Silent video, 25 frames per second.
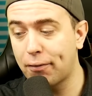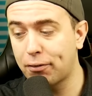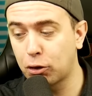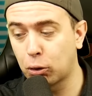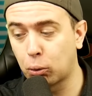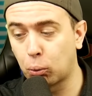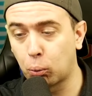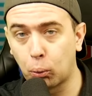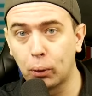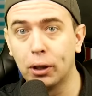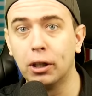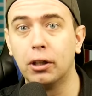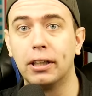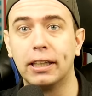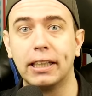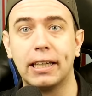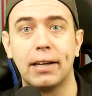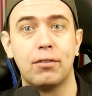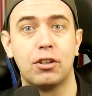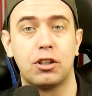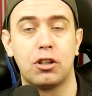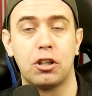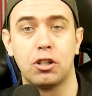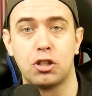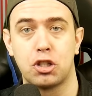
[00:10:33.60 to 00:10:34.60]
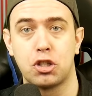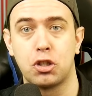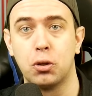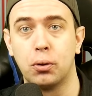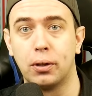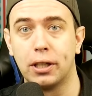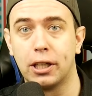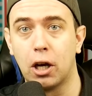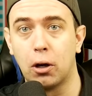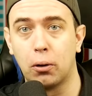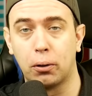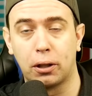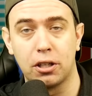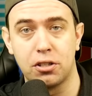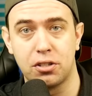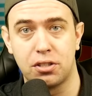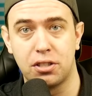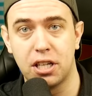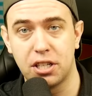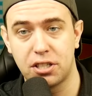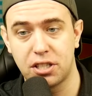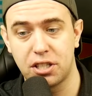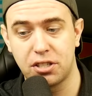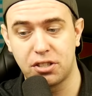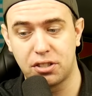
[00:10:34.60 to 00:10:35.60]
really give it to the studio, because
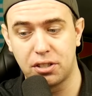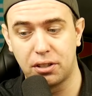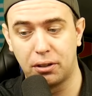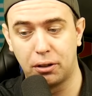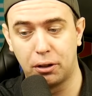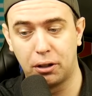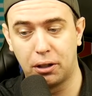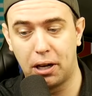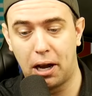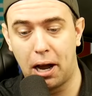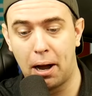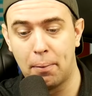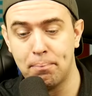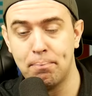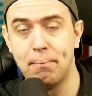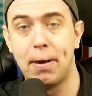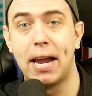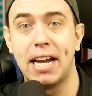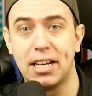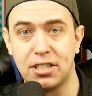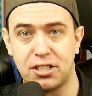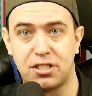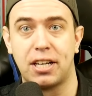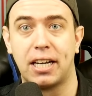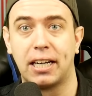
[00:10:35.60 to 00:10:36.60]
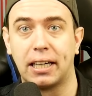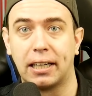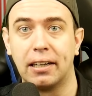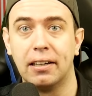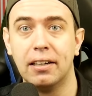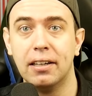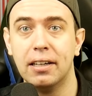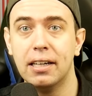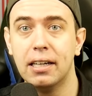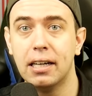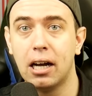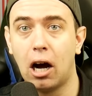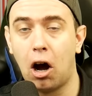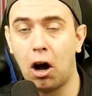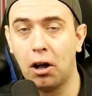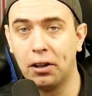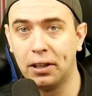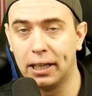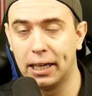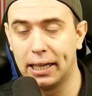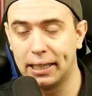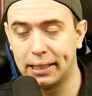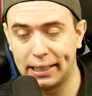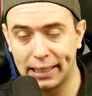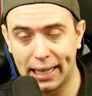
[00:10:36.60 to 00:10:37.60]
this is amazing on
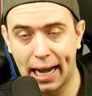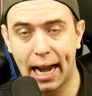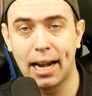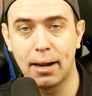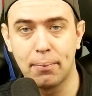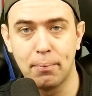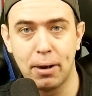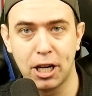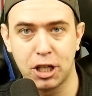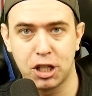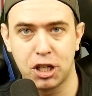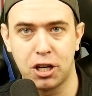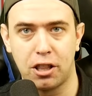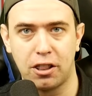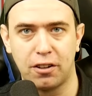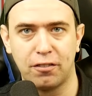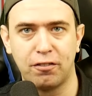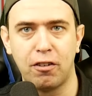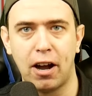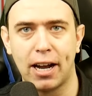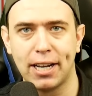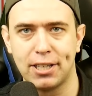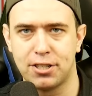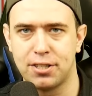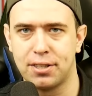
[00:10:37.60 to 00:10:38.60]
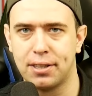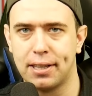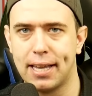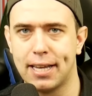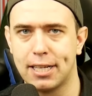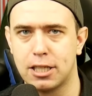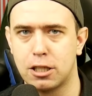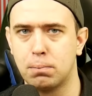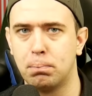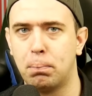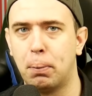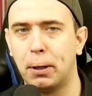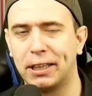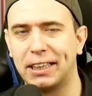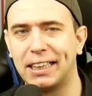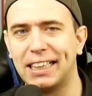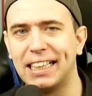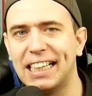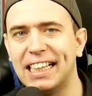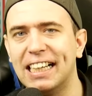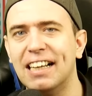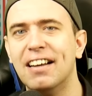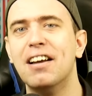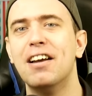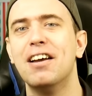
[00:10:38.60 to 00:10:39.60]
the animation and the fights in this. But
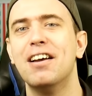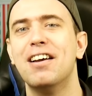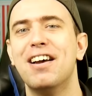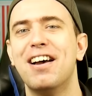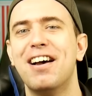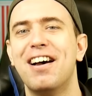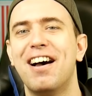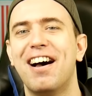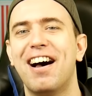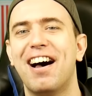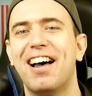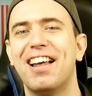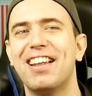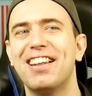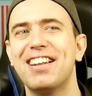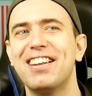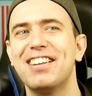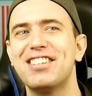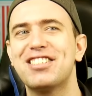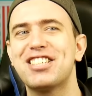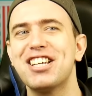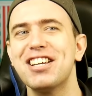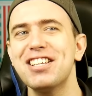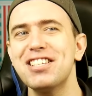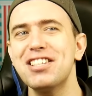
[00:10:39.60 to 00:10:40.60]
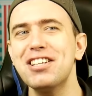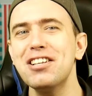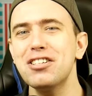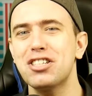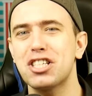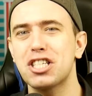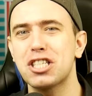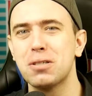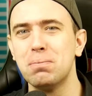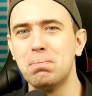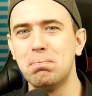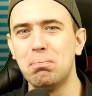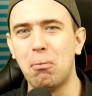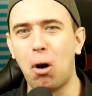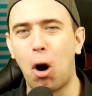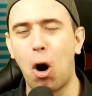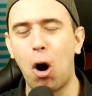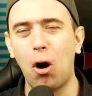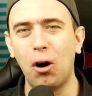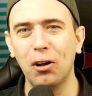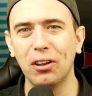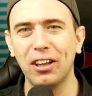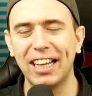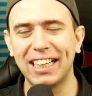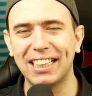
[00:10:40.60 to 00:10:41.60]
the
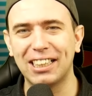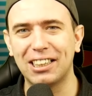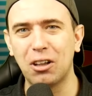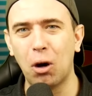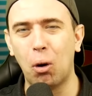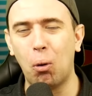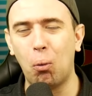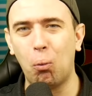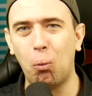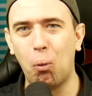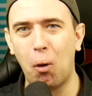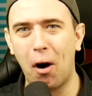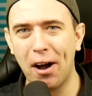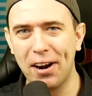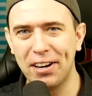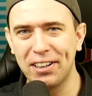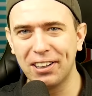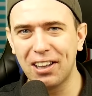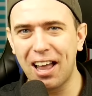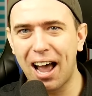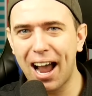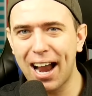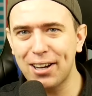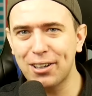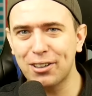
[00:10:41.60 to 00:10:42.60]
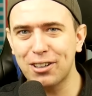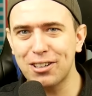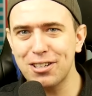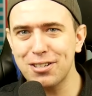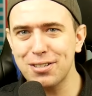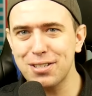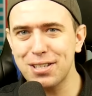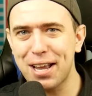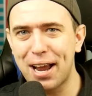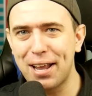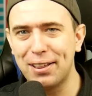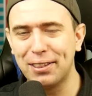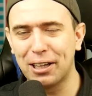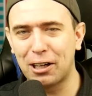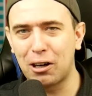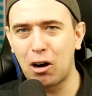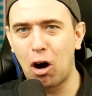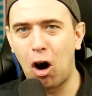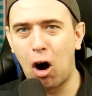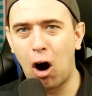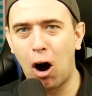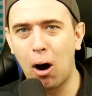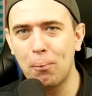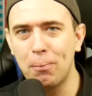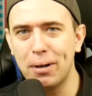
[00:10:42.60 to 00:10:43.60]
one-liners and the
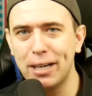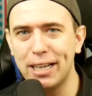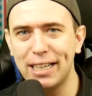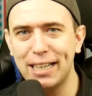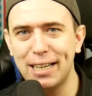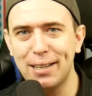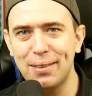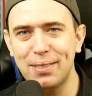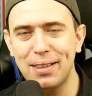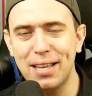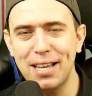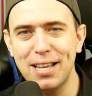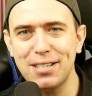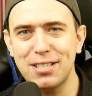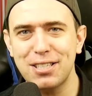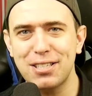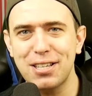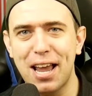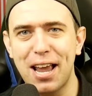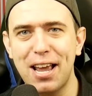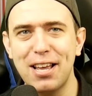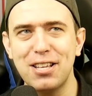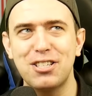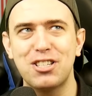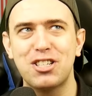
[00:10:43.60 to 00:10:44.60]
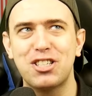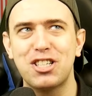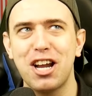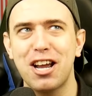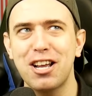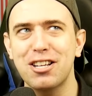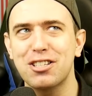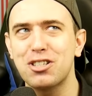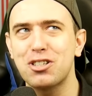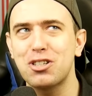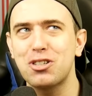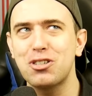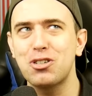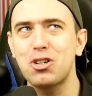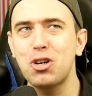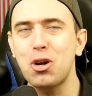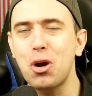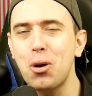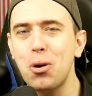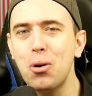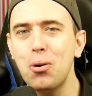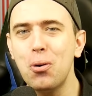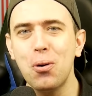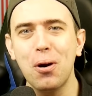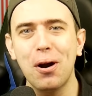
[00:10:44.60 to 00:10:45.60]
comedy in this is just
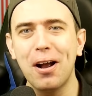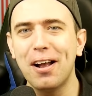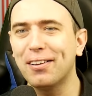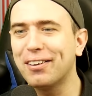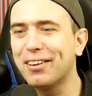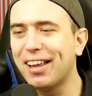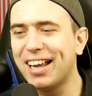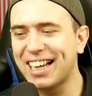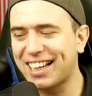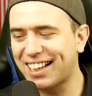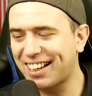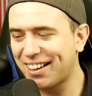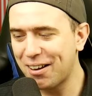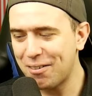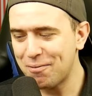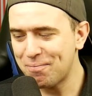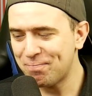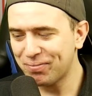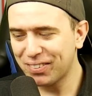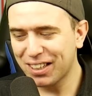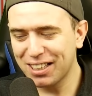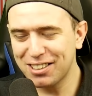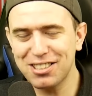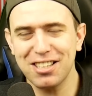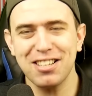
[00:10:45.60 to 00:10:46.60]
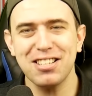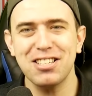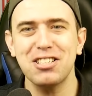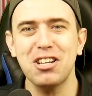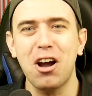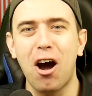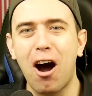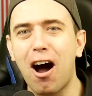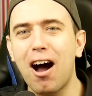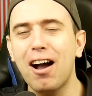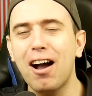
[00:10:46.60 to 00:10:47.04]
too, like, just